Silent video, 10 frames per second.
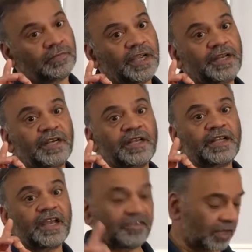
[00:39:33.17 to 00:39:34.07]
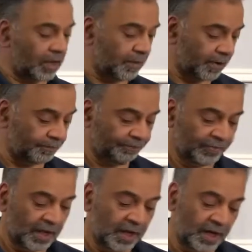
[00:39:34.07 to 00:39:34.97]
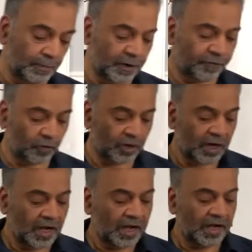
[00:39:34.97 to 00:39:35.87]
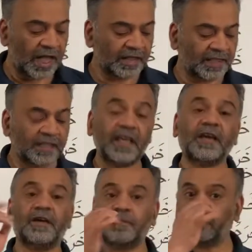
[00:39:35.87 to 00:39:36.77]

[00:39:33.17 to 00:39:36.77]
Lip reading: It indicates amar. Number 4, la tadhik